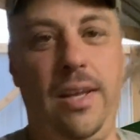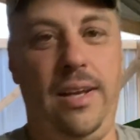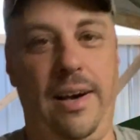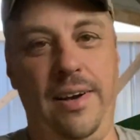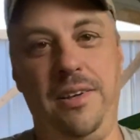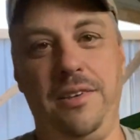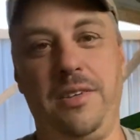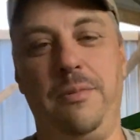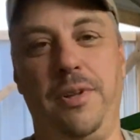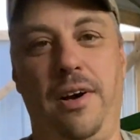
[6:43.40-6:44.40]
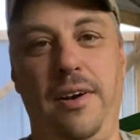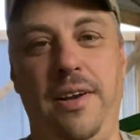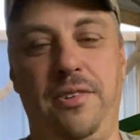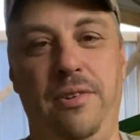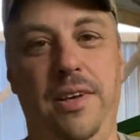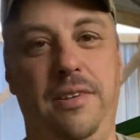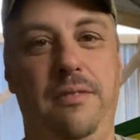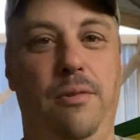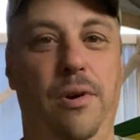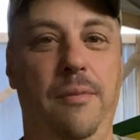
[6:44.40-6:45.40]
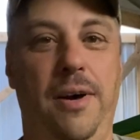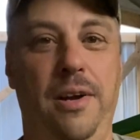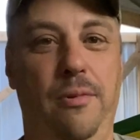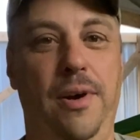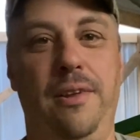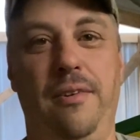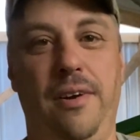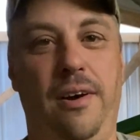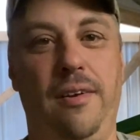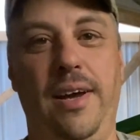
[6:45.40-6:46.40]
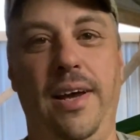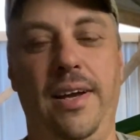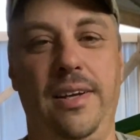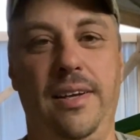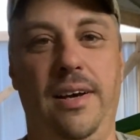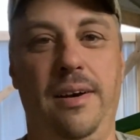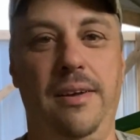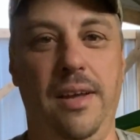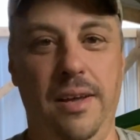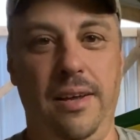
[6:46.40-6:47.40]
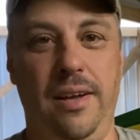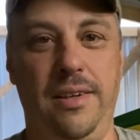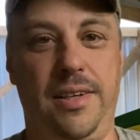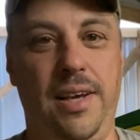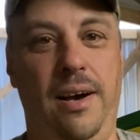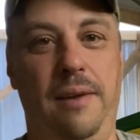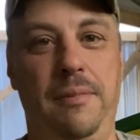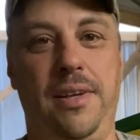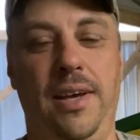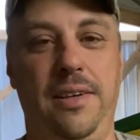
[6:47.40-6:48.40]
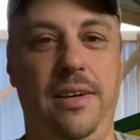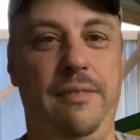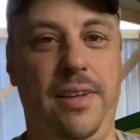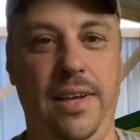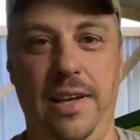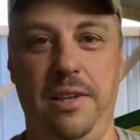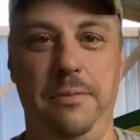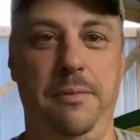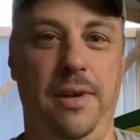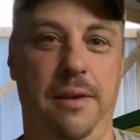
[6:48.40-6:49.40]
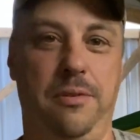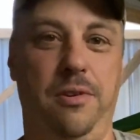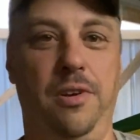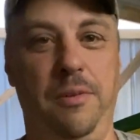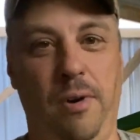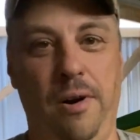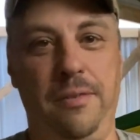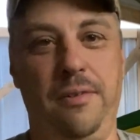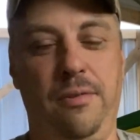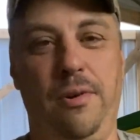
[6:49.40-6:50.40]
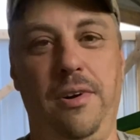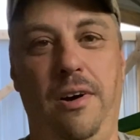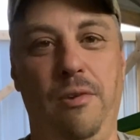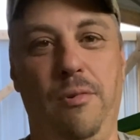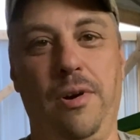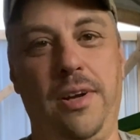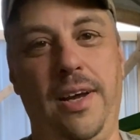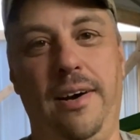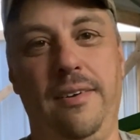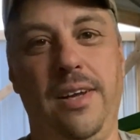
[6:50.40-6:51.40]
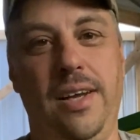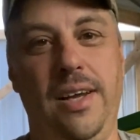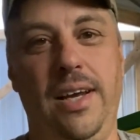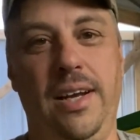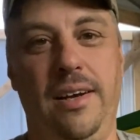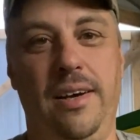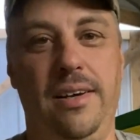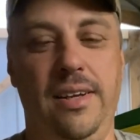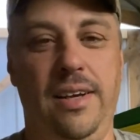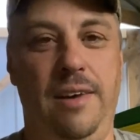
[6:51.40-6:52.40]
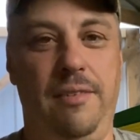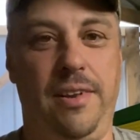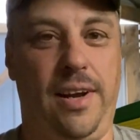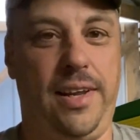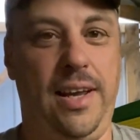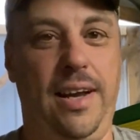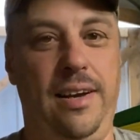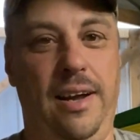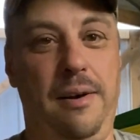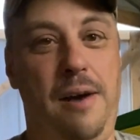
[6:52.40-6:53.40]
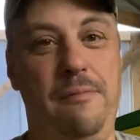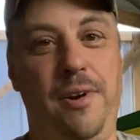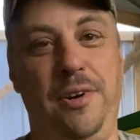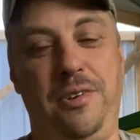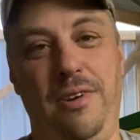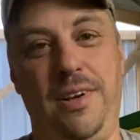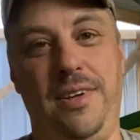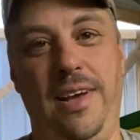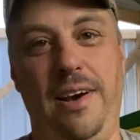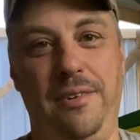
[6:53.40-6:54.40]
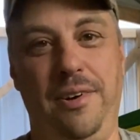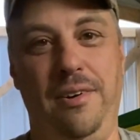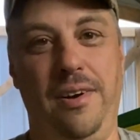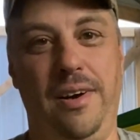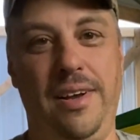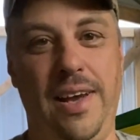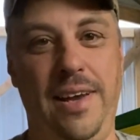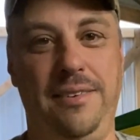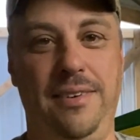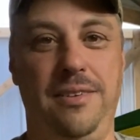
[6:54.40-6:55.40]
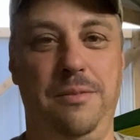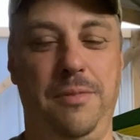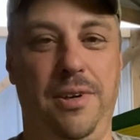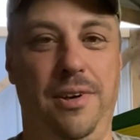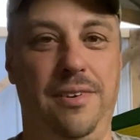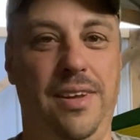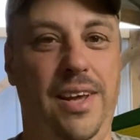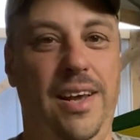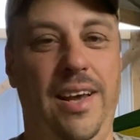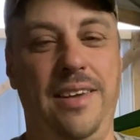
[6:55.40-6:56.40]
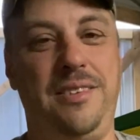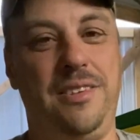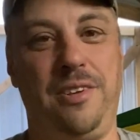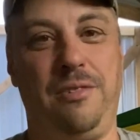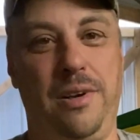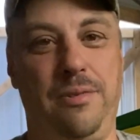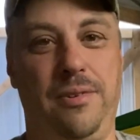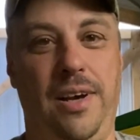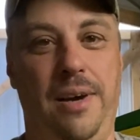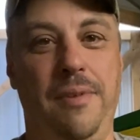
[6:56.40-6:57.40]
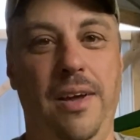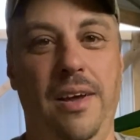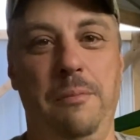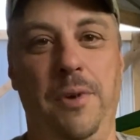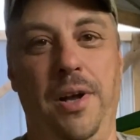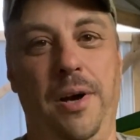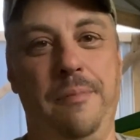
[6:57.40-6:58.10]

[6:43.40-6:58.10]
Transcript: Now, it does come with all that stress of worrying about the weather and all that, and the time it takes. Everything has to be absolutely perfect for it all to work out, and everything like that. And I'm very stressed out during hay season because it's just a stressful time. But